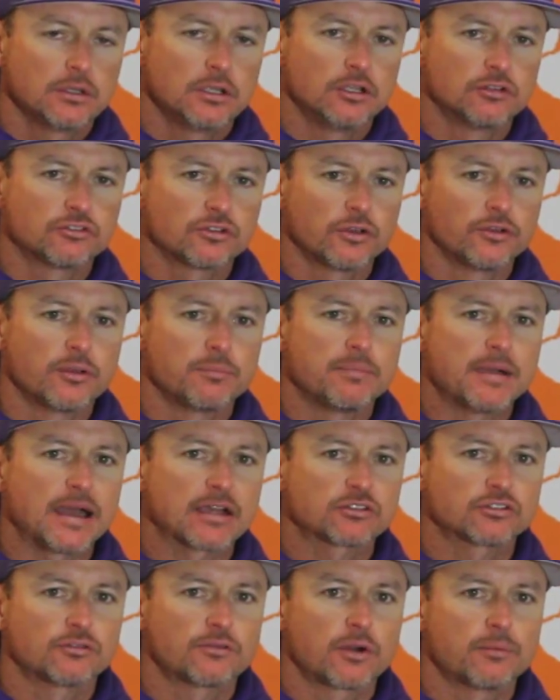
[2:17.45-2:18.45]
it's on the
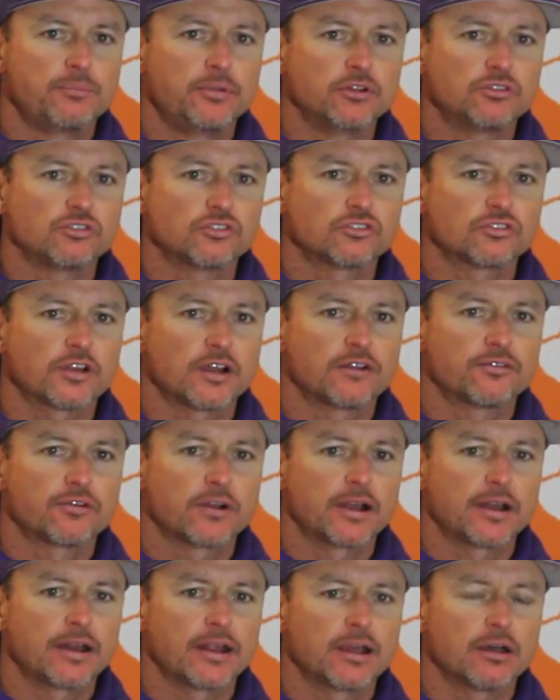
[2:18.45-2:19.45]
backs of our pitching staff
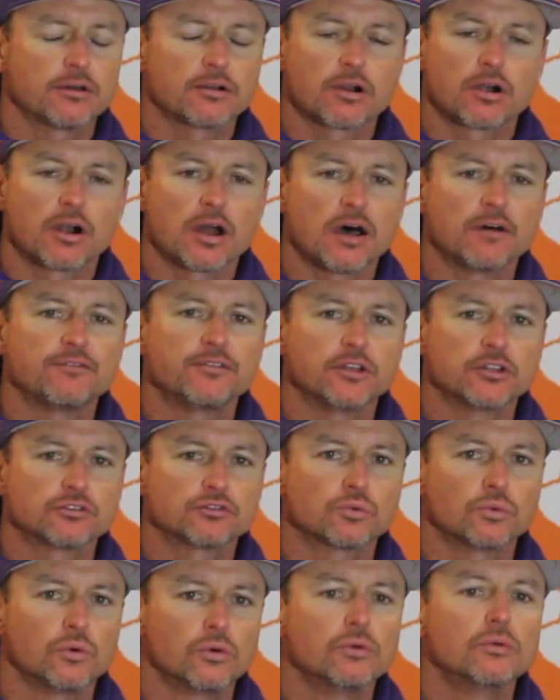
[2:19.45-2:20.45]
right now, and our
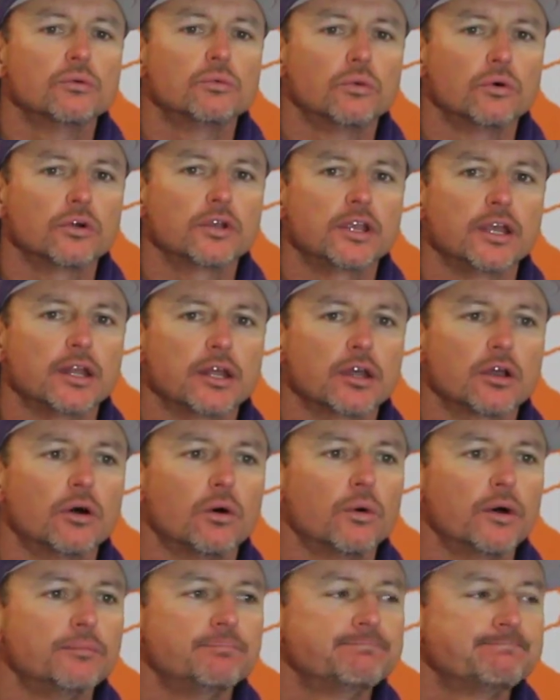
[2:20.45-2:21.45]
offense will get it
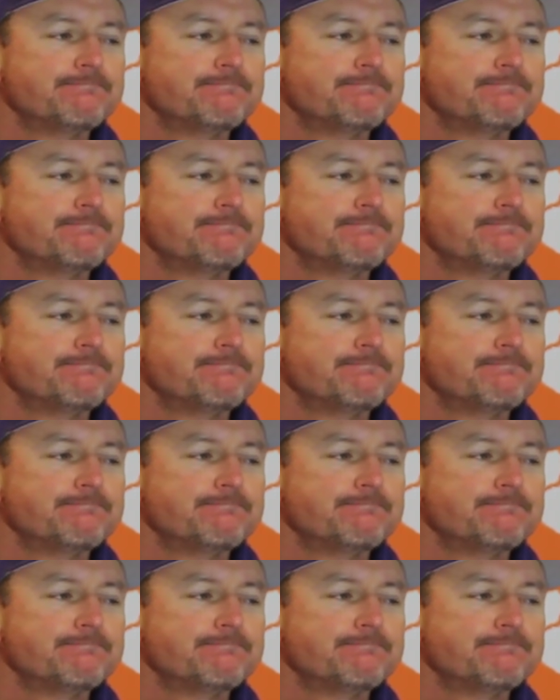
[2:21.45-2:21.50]
going.